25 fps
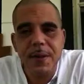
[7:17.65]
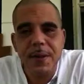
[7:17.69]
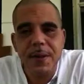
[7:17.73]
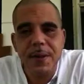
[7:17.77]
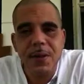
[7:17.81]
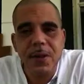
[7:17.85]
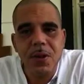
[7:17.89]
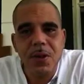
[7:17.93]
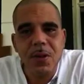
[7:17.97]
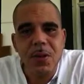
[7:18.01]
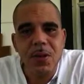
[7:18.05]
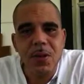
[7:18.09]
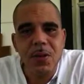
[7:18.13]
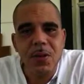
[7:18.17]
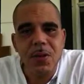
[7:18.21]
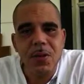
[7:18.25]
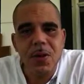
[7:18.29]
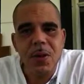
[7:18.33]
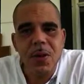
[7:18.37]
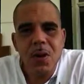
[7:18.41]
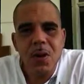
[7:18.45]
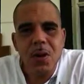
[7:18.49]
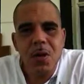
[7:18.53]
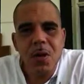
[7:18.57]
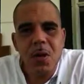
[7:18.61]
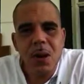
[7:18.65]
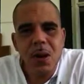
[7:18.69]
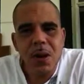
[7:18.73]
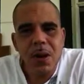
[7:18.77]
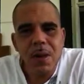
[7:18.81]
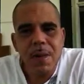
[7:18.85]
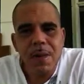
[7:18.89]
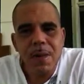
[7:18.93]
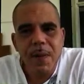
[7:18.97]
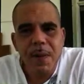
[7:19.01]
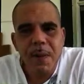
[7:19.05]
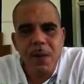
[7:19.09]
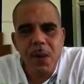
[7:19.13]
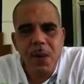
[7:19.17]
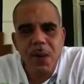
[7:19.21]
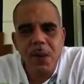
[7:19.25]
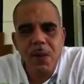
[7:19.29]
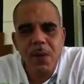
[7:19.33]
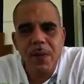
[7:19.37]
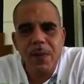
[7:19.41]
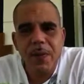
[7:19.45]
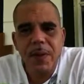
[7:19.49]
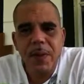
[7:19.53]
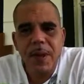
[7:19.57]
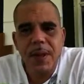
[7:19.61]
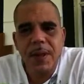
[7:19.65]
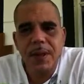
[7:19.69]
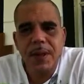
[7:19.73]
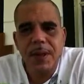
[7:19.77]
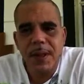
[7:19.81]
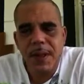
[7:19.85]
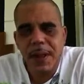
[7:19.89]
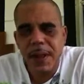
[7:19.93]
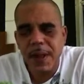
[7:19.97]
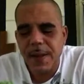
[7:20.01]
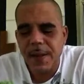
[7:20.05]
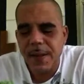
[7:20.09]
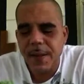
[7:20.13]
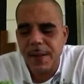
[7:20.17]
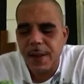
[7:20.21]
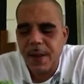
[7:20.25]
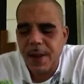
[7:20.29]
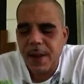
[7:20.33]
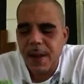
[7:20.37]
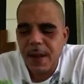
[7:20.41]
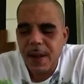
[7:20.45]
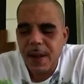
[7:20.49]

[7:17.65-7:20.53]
this whole working from home thing together.